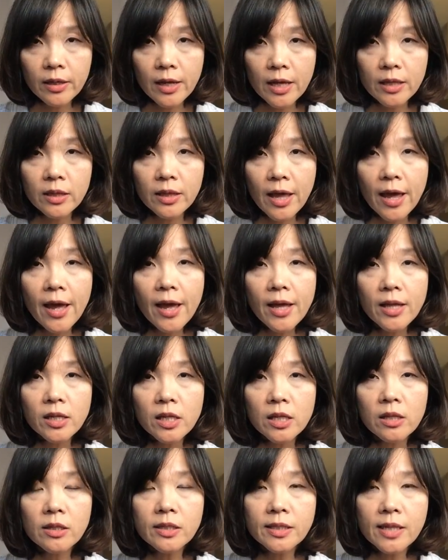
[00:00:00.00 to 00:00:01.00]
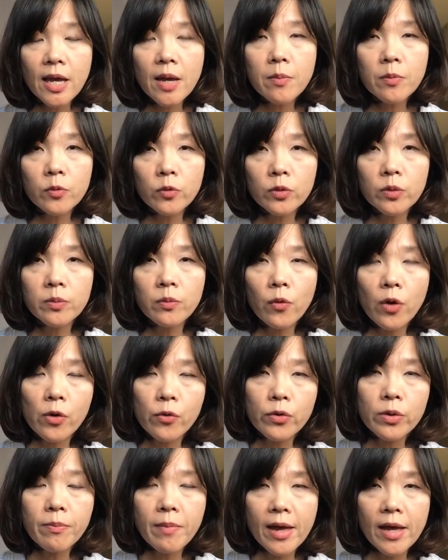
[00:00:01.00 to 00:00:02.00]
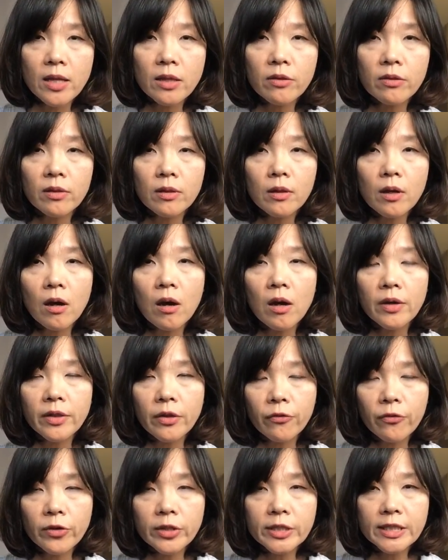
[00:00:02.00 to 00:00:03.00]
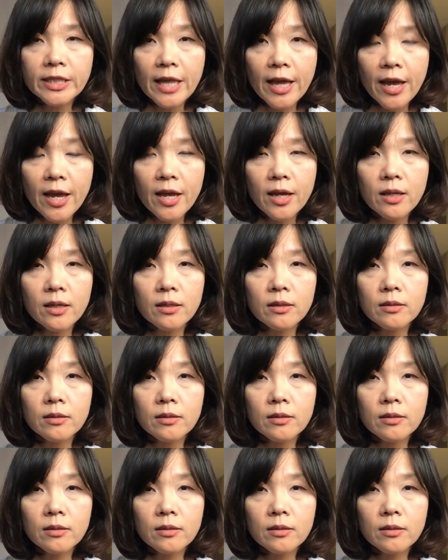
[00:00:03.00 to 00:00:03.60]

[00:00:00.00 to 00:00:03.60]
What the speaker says: at 10 in the same room where we met on the first day.